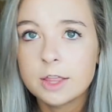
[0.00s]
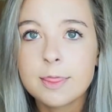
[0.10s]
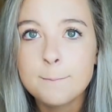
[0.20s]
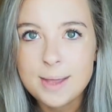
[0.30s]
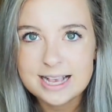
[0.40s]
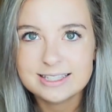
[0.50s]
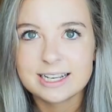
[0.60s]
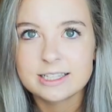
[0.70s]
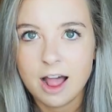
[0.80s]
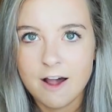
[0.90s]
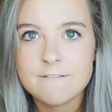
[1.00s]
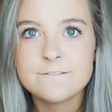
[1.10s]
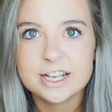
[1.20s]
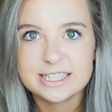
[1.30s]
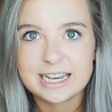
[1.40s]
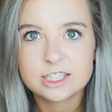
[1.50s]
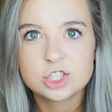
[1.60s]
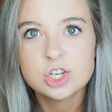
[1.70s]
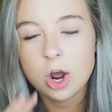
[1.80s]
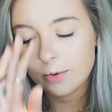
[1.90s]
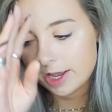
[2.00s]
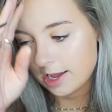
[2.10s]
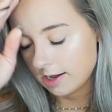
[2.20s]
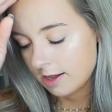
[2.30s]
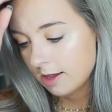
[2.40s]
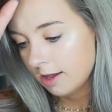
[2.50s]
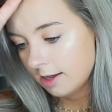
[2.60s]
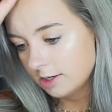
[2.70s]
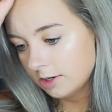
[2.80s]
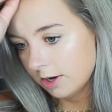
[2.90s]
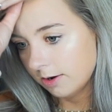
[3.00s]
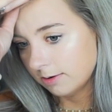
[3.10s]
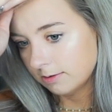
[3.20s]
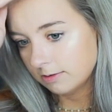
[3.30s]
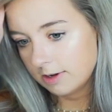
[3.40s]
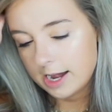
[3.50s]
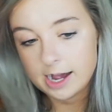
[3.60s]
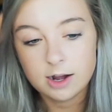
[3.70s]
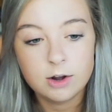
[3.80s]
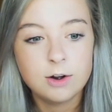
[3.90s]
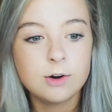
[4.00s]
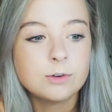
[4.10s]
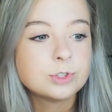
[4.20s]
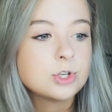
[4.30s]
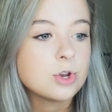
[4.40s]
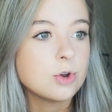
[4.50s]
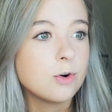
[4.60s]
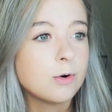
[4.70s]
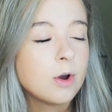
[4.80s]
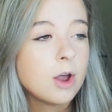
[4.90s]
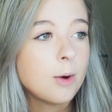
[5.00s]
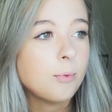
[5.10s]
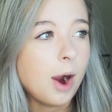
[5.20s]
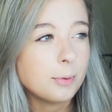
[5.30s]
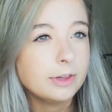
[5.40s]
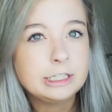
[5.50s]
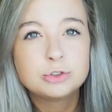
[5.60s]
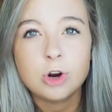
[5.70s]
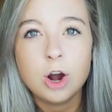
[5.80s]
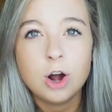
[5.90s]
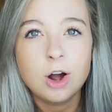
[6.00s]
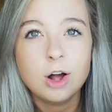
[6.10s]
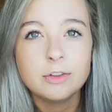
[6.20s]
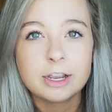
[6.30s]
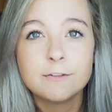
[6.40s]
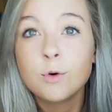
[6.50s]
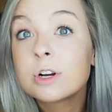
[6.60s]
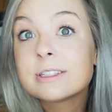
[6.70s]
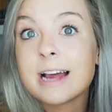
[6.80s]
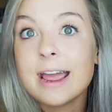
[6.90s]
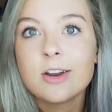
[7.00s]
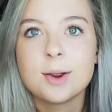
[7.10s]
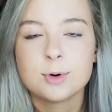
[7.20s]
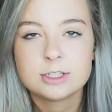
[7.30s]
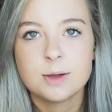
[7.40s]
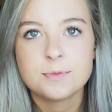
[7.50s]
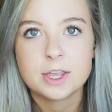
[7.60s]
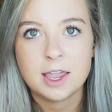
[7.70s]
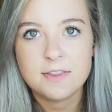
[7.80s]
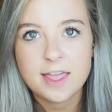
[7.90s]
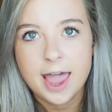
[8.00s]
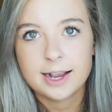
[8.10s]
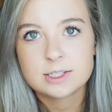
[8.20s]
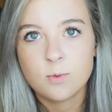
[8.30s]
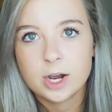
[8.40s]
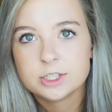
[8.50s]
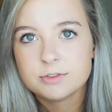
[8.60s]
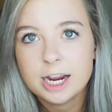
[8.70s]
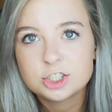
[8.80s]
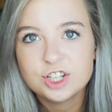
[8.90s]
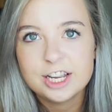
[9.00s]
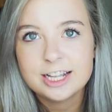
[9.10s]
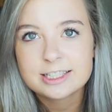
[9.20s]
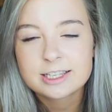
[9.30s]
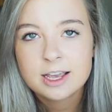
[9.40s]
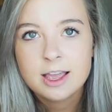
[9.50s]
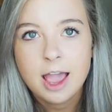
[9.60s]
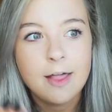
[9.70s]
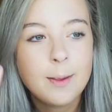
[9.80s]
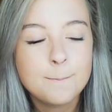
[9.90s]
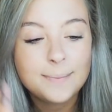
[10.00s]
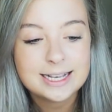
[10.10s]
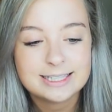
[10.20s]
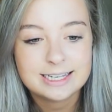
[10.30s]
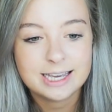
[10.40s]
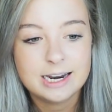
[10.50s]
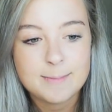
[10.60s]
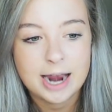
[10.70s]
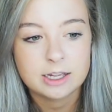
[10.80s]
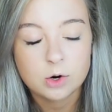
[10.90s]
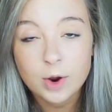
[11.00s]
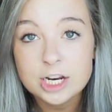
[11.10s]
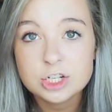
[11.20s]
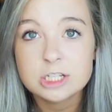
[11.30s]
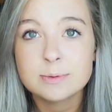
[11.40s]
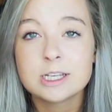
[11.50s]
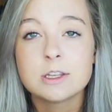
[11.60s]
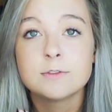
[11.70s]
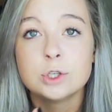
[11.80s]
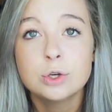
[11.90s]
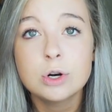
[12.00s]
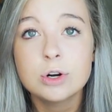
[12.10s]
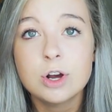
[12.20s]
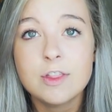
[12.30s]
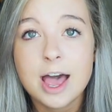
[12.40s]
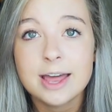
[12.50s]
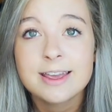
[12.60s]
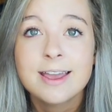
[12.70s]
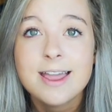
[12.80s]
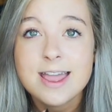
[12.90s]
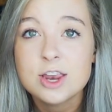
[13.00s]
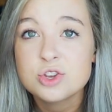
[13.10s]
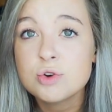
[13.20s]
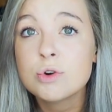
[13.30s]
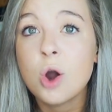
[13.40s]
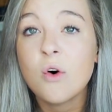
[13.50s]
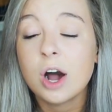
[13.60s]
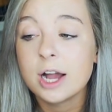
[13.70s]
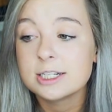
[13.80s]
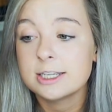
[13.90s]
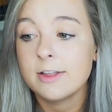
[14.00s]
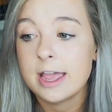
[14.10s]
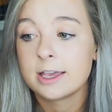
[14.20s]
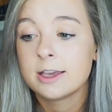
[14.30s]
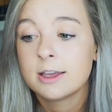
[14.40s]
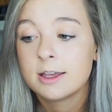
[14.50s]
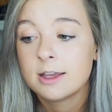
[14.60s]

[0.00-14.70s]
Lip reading: the basics of physics, knowing, you know, how to properly draw like a force diagram or something in the X and Y directions, and the basic kinematic equations, because if you don't know that and you go on to like